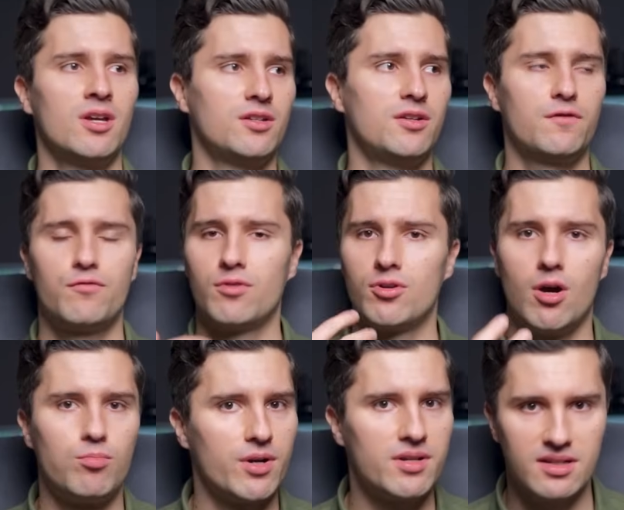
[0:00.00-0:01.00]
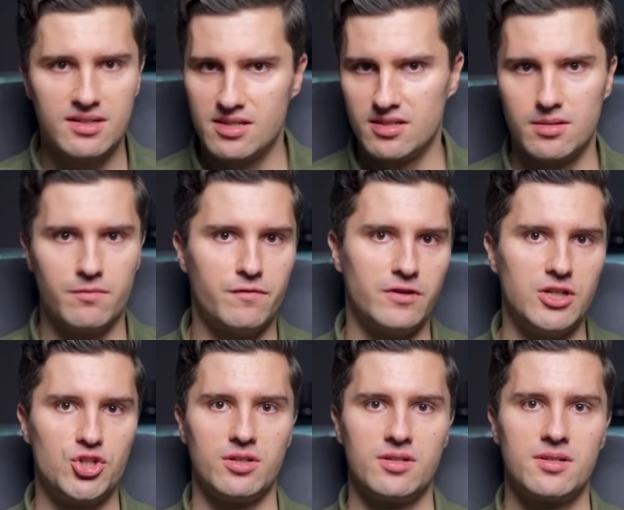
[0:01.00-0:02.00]
different operating system
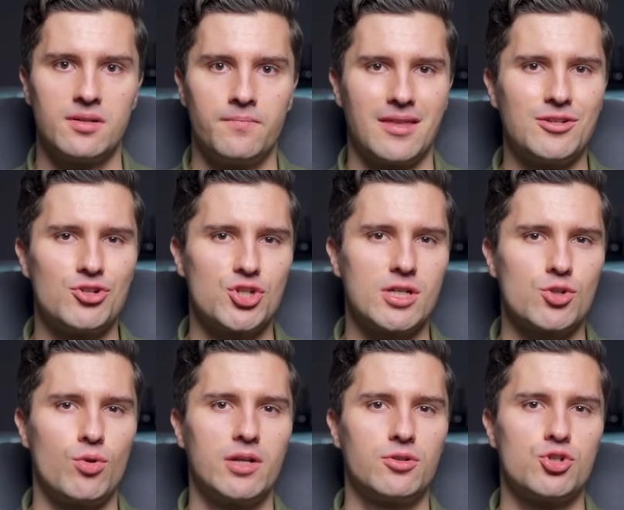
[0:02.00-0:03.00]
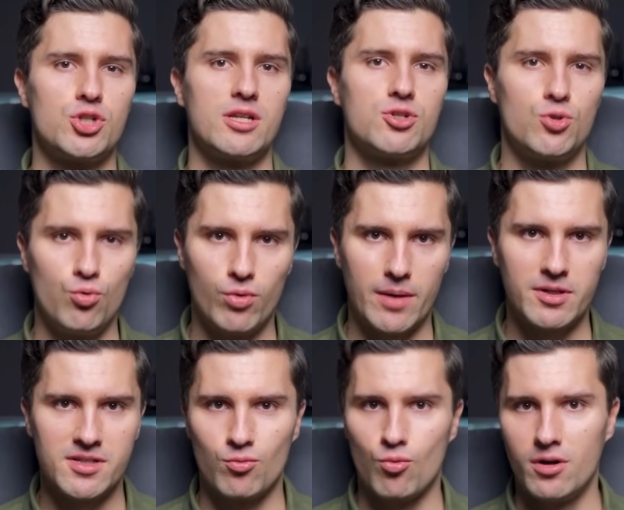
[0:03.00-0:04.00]
features, then you're just trying to chase two
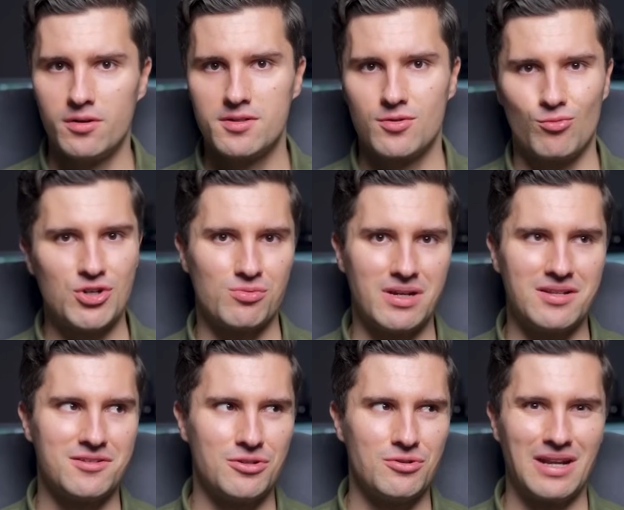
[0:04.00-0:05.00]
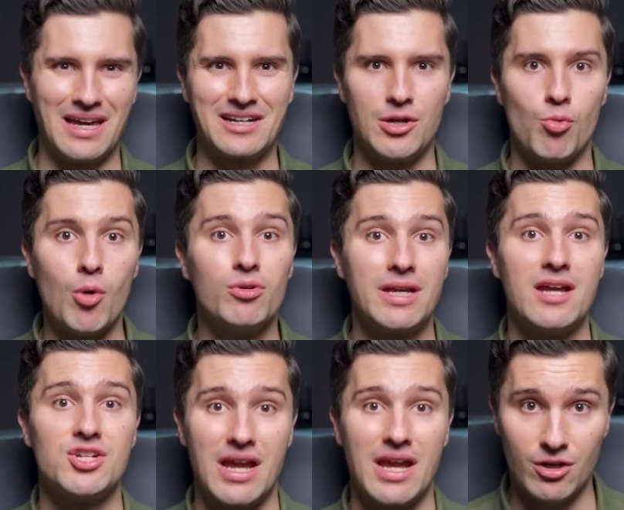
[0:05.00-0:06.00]
rabbits at once, which means you likely won't
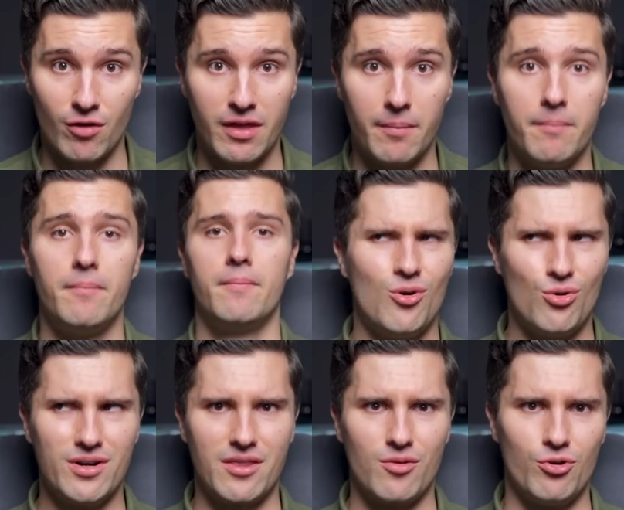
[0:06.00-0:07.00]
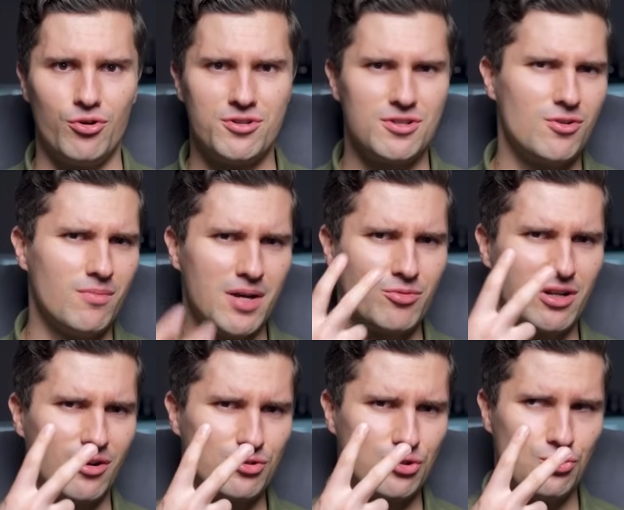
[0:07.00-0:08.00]
catch of them. Or in other words, you might bring
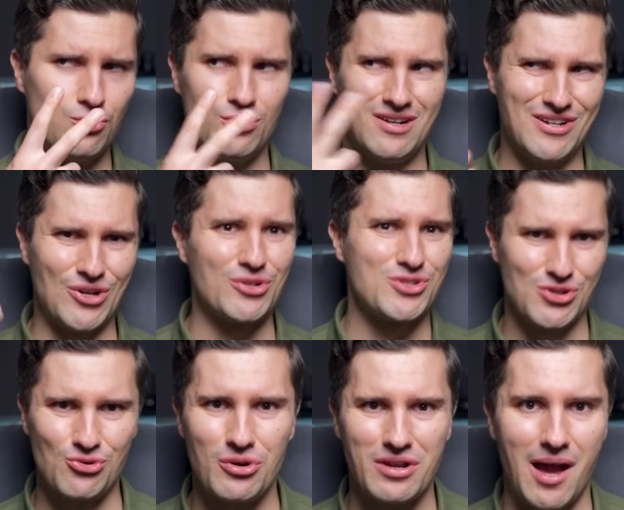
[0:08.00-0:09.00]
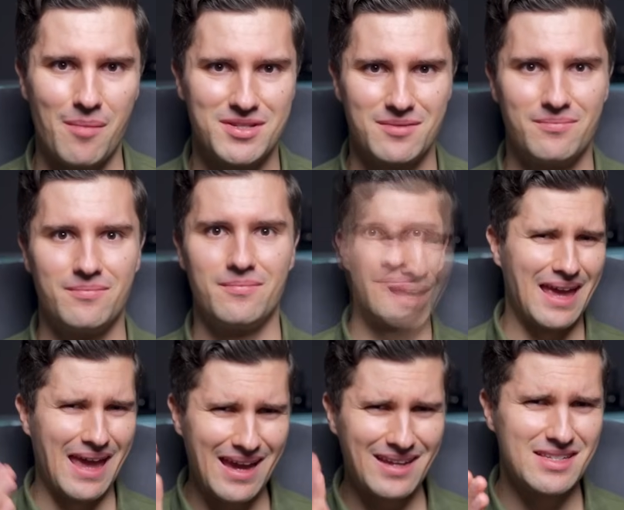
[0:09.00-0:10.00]
out two not so good apps.
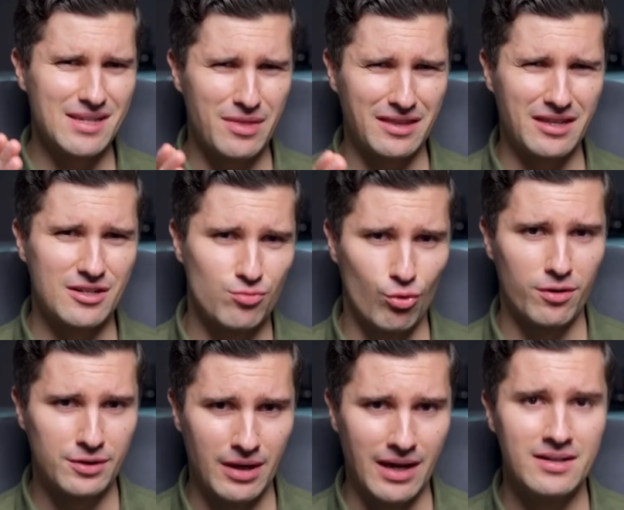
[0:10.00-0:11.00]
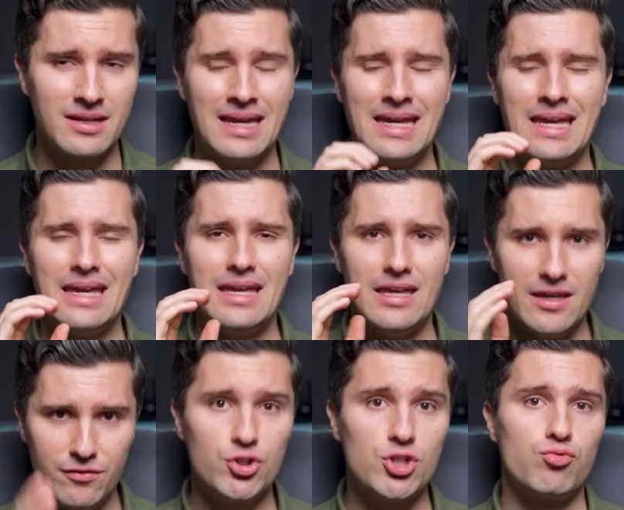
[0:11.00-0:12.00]
And something that is worth to add,
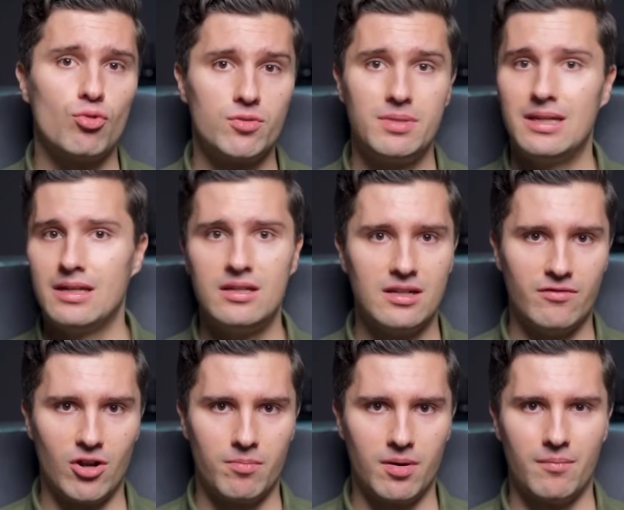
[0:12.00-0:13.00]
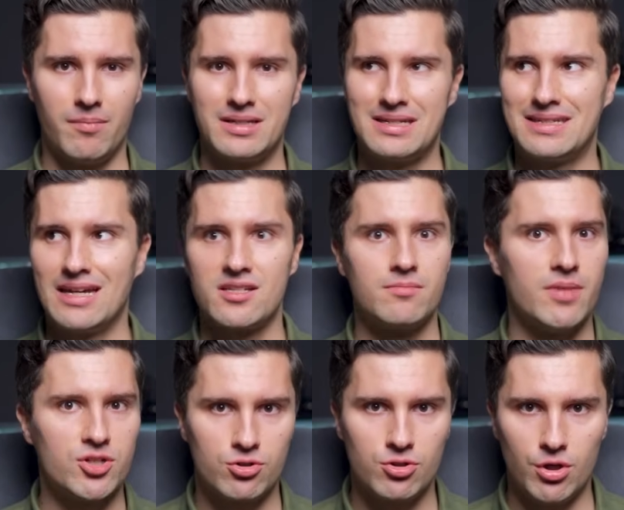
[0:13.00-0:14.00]
if you just want to be an indie developer, but it doesn't
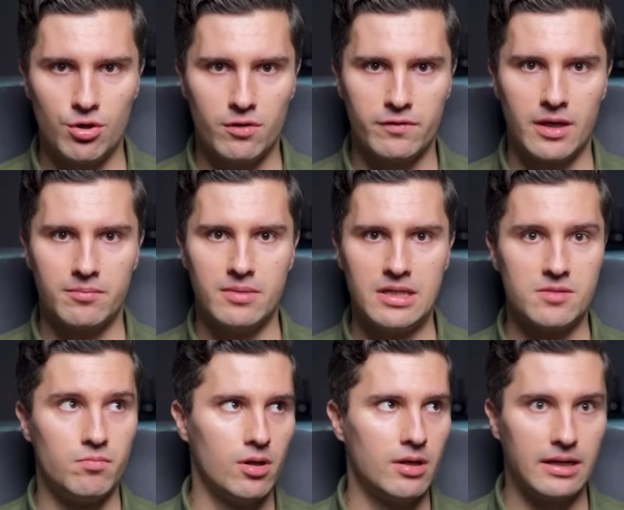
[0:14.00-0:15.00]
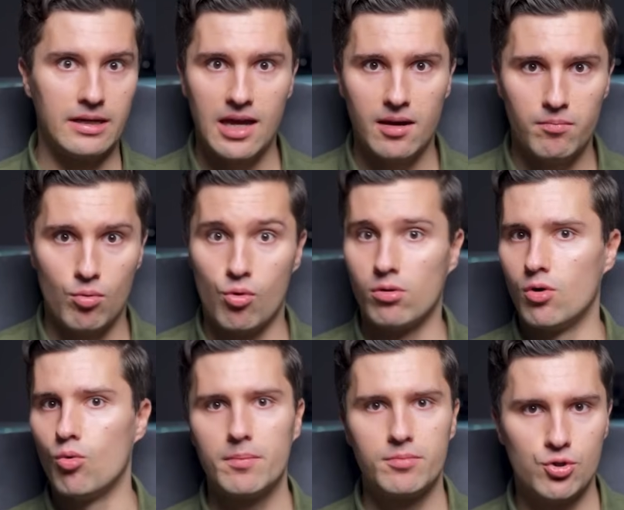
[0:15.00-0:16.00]
matter to you if that means building an app or a
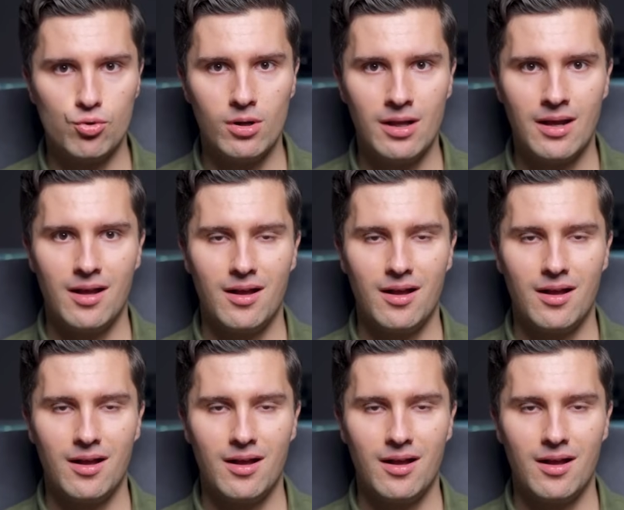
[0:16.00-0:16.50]
web tool,